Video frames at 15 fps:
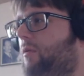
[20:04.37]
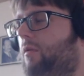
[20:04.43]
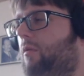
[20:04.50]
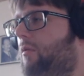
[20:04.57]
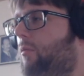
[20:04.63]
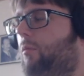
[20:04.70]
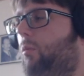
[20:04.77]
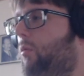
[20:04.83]

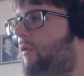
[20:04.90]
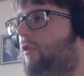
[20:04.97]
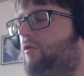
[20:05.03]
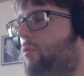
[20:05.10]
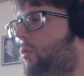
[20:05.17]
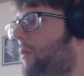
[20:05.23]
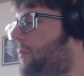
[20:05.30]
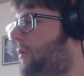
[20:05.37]

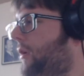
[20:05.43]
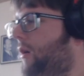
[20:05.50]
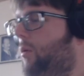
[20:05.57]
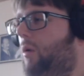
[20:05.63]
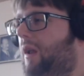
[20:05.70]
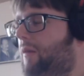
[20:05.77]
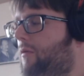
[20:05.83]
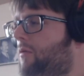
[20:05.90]
version 1.0 or
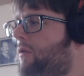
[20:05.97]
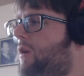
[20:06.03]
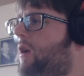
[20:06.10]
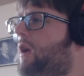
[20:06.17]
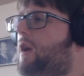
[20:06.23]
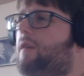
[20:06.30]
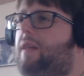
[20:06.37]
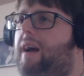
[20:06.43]
whatever.
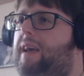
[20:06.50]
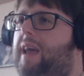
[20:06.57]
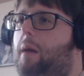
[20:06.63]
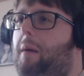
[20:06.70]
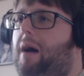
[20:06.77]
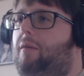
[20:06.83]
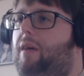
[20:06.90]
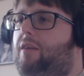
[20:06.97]
That came
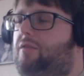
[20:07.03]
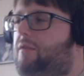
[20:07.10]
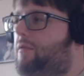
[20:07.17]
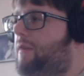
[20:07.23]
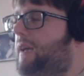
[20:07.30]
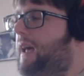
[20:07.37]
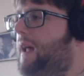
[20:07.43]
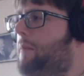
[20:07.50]
out
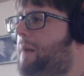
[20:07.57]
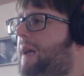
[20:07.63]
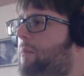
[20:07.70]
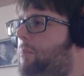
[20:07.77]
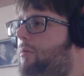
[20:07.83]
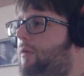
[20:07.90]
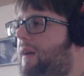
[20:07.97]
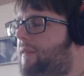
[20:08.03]
recently, and I
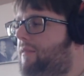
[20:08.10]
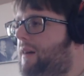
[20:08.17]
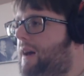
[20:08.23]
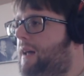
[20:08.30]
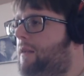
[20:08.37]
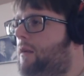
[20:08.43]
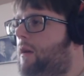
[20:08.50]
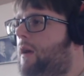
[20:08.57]
might play
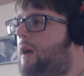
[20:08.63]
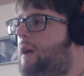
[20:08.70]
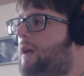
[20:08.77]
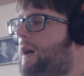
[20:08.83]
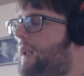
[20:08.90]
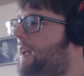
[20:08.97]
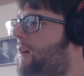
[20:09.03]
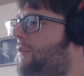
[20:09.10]
that.
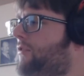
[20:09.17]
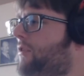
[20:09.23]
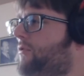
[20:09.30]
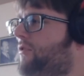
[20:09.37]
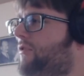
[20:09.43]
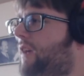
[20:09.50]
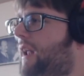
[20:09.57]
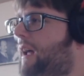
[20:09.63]
And I also
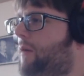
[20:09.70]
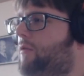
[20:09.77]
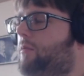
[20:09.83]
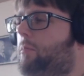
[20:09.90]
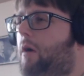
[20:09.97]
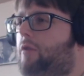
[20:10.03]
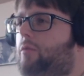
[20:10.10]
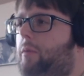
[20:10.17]
said I was
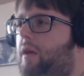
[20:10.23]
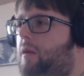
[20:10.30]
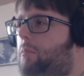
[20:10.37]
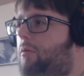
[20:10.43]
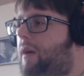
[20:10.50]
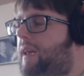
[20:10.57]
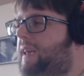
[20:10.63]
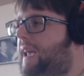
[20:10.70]
possibly going to
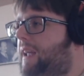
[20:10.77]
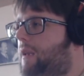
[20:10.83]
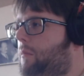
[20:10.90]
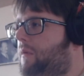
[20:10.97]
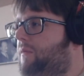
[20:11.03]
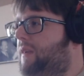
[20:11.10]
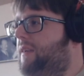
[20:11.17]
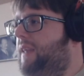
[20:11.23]
play Kingdom
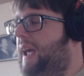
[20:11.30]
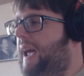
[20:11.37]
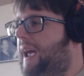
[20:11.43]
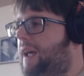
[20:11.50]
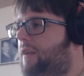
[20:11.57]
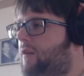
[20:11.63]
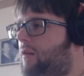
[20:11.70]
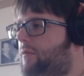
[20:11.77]
of the
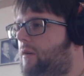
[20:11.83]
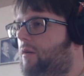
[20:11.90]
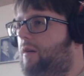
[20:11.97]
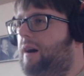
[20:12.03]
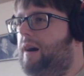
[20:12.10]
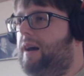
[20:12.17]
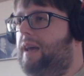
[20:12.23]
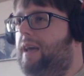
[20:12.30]
Dead, although
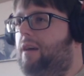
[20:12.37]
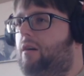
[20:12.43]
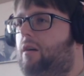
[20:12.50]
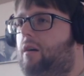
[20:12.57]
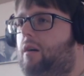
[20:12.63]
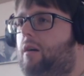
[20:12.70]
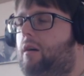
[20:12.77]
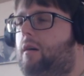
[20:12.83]

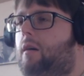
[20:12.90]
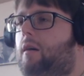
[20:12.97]
I